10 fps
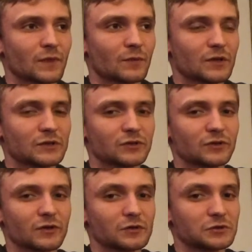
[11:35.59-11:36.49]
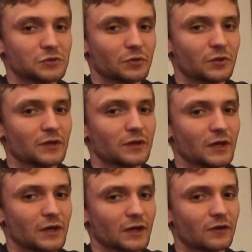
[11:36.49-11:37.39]
make sure to enjoy
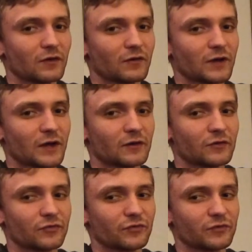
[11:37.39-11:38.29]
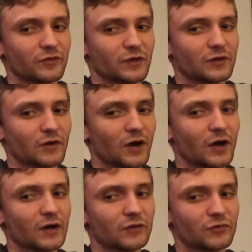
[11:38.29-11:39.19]
the hell out of like your
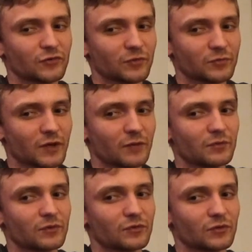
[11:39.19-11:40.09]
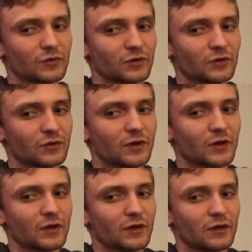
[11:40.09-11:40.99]
August, your September, your your
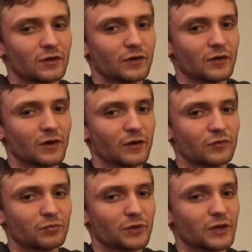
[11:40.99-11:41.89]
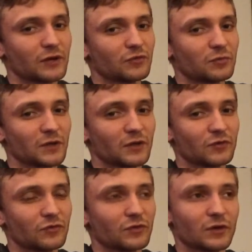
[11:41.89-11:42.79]
your uh, springs
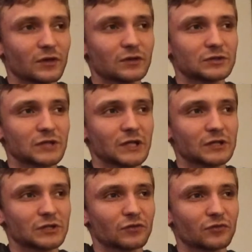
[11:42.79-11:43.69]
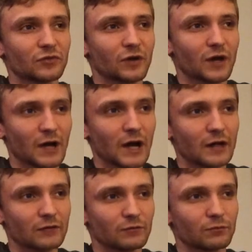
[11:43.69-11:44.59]
because it changes to
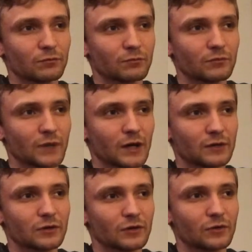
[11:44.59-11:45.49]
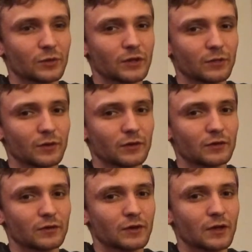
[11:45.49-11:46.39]
hot 100 degree
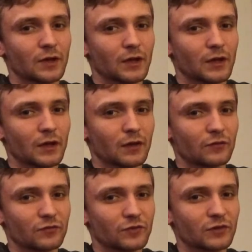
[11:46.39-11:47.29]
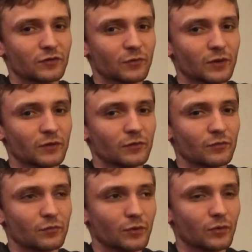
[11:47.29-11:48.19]
weather and freezing weather
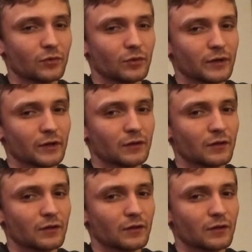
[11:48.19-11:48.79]
real quick.